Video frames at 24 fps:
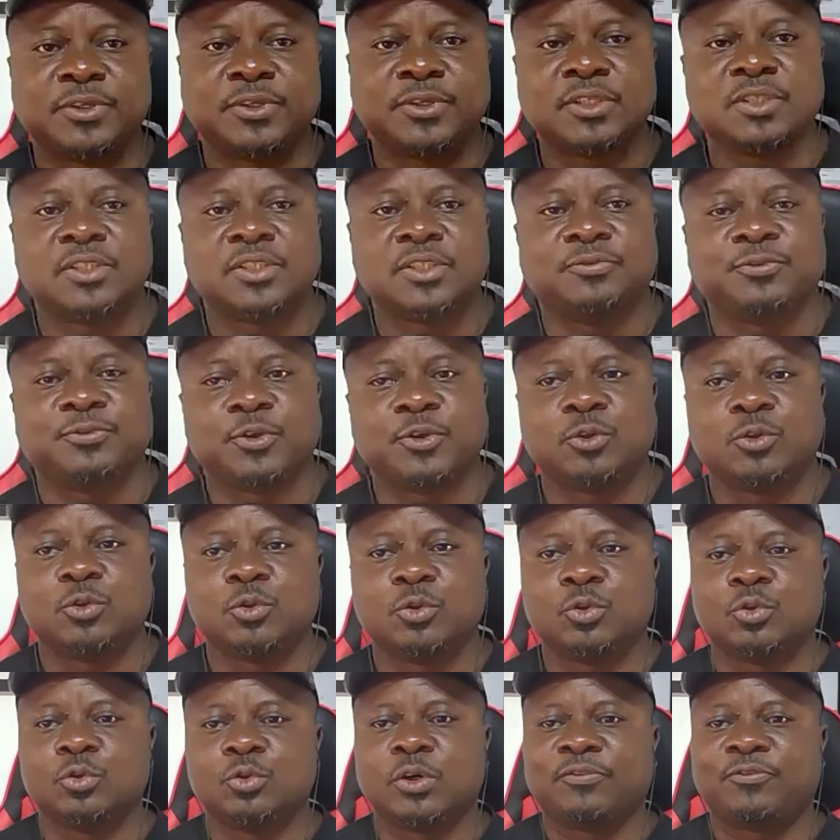for those of you
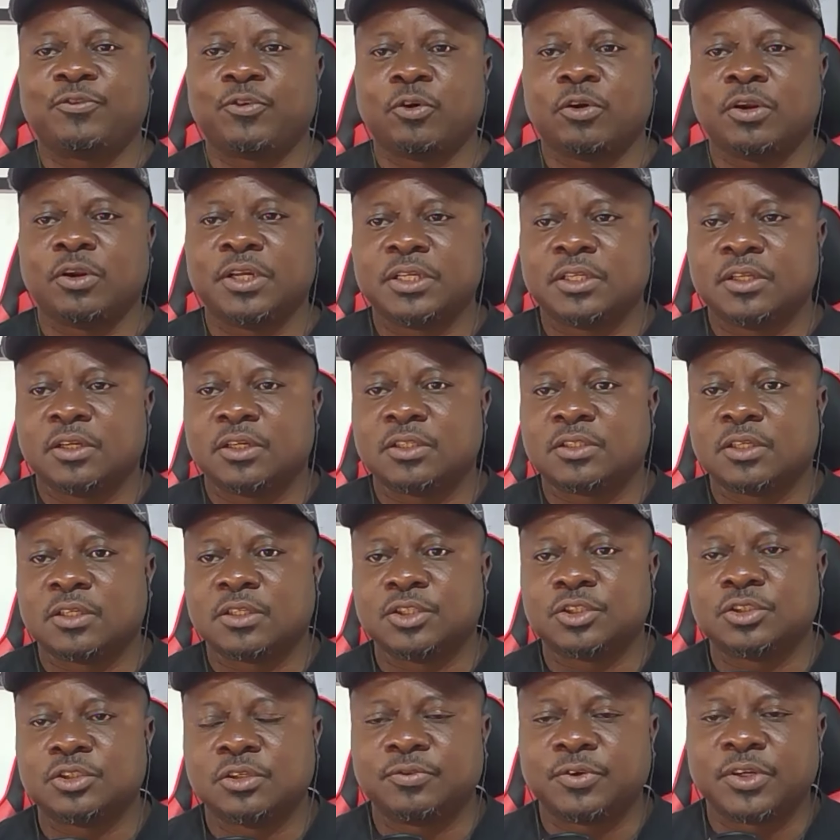who are following us on
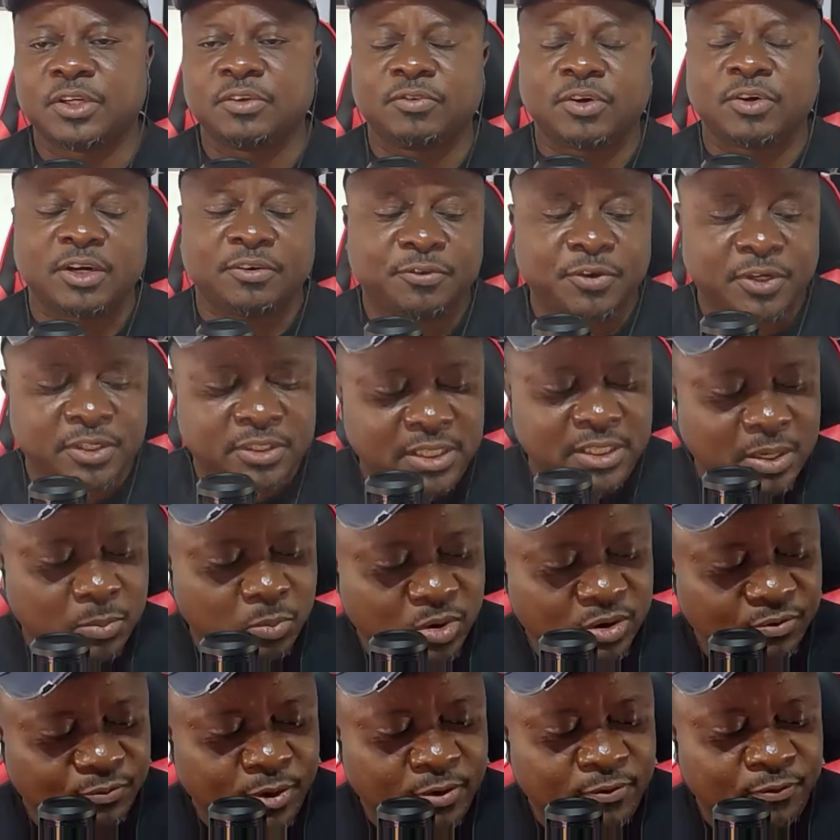the show for the very first time,
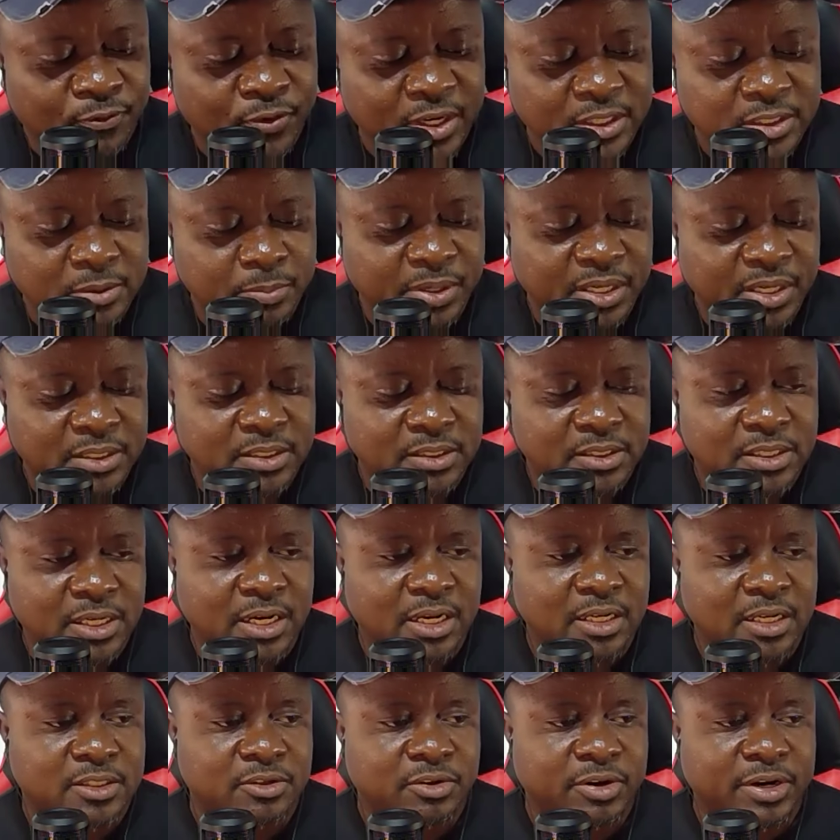one fun fact about
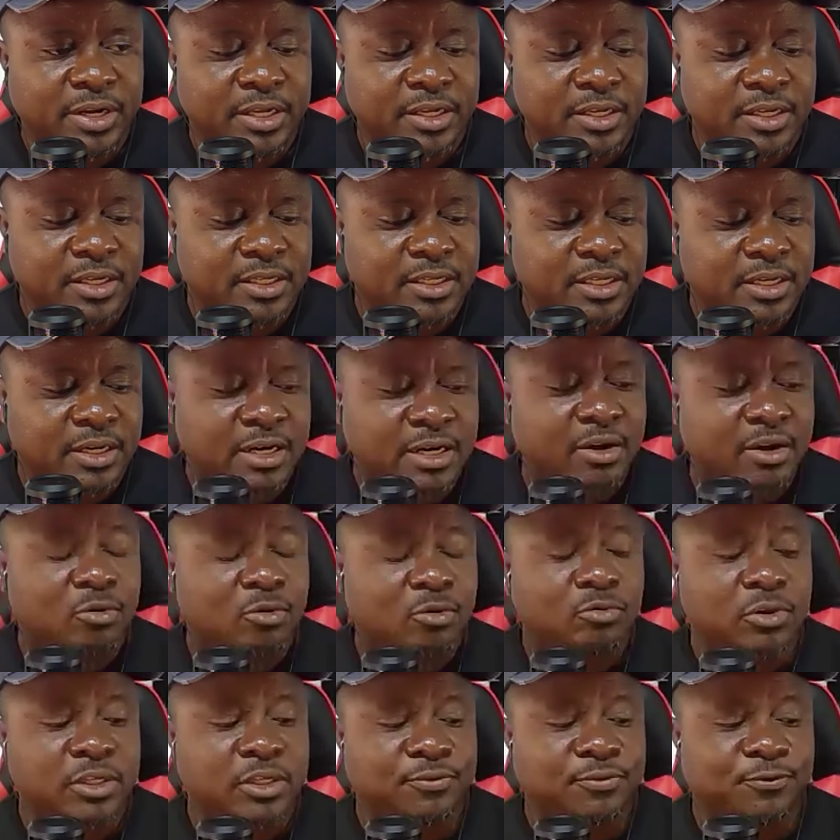Italian Serie A, there are
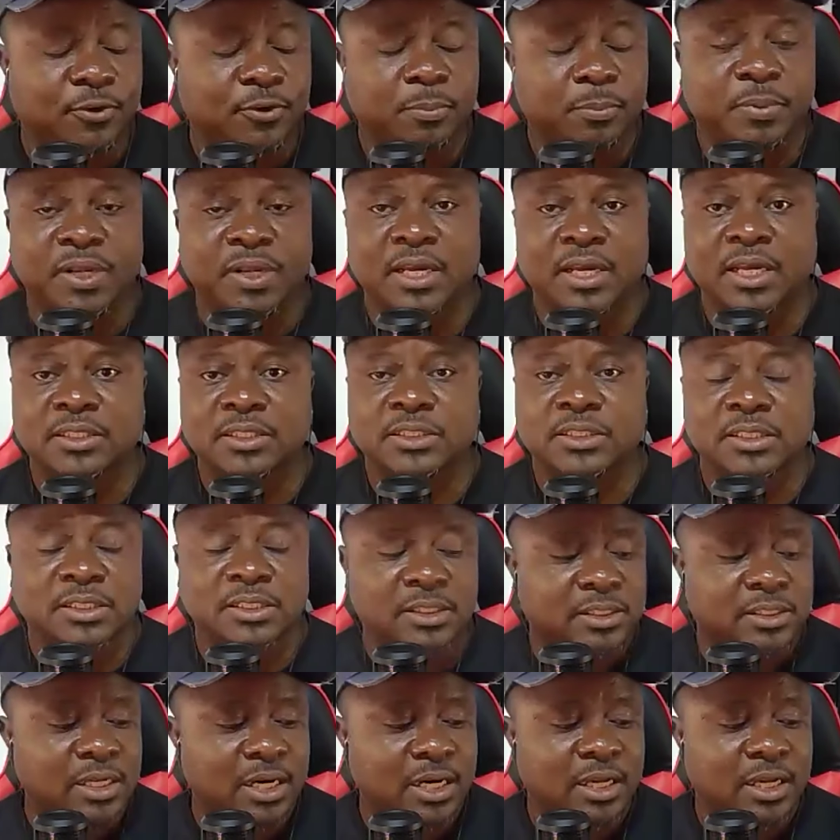only four players in
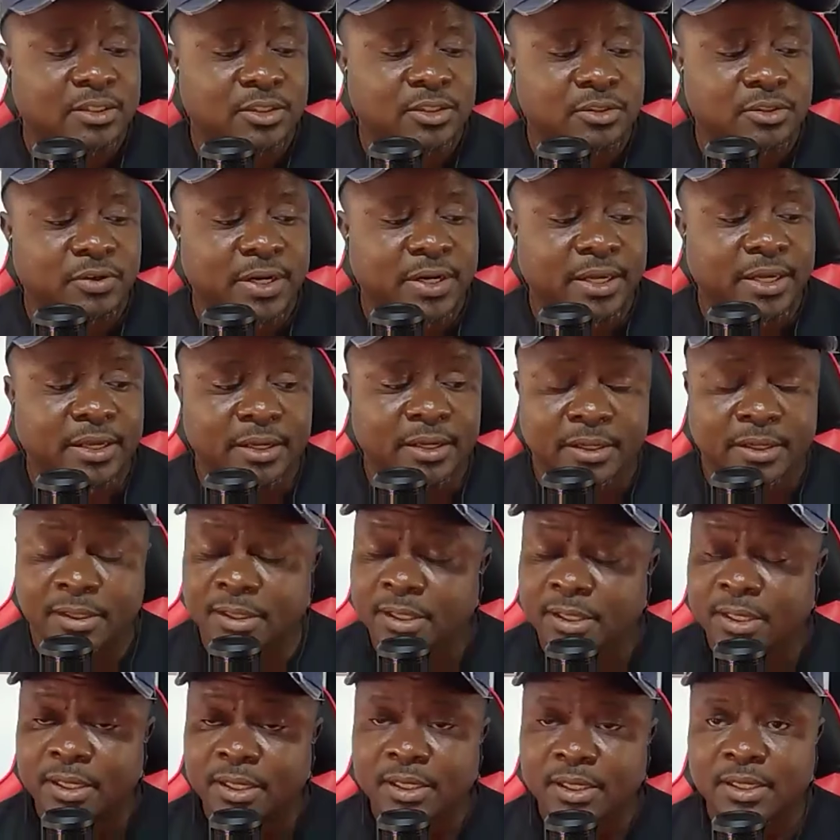Italian Serie
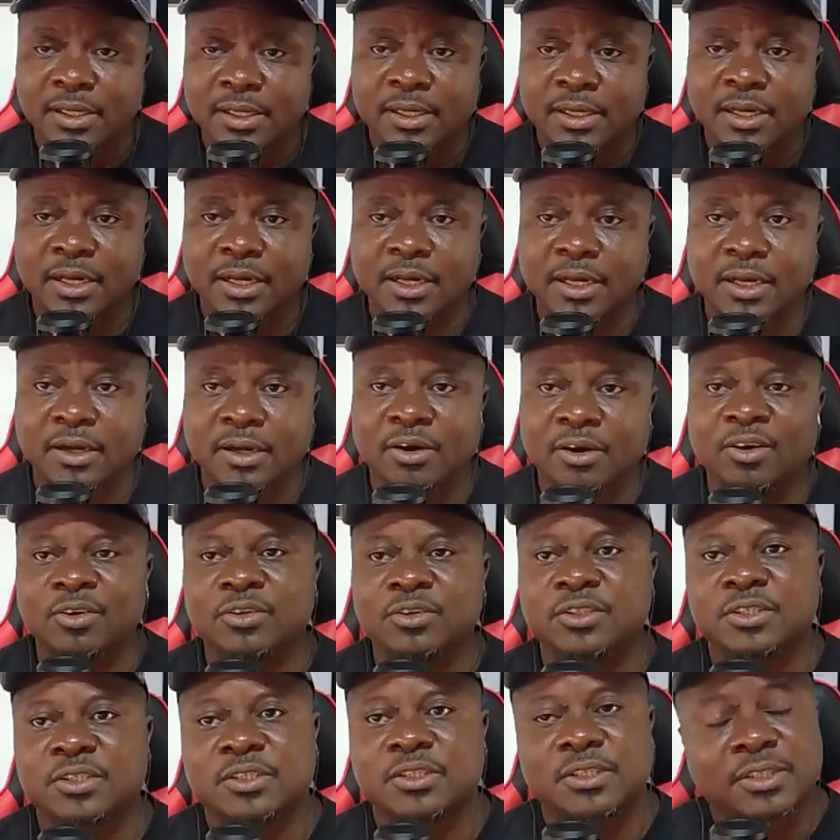A,
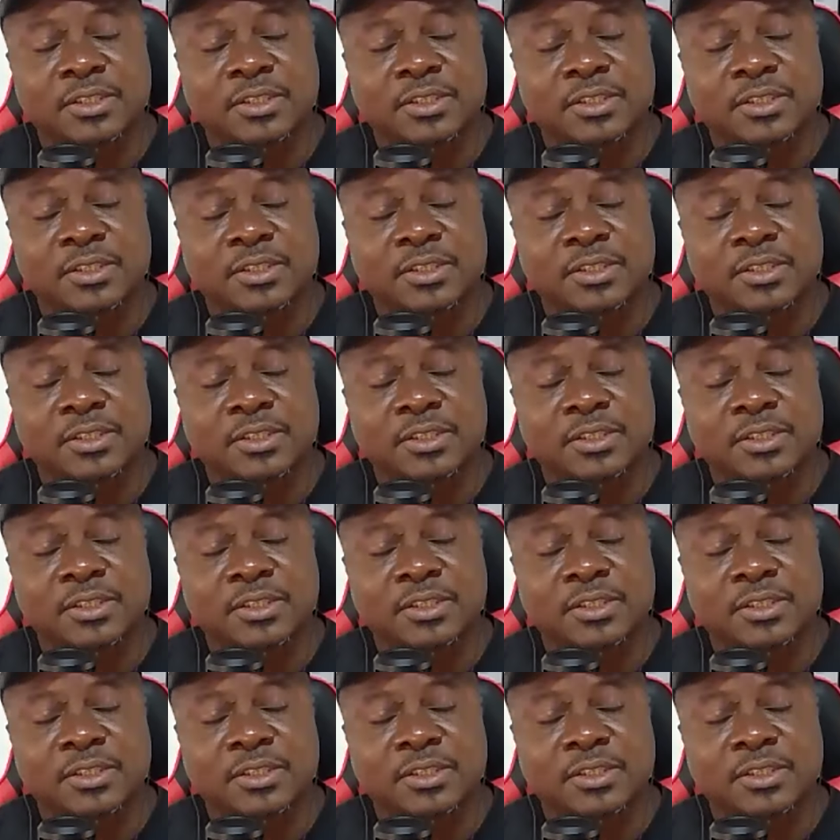or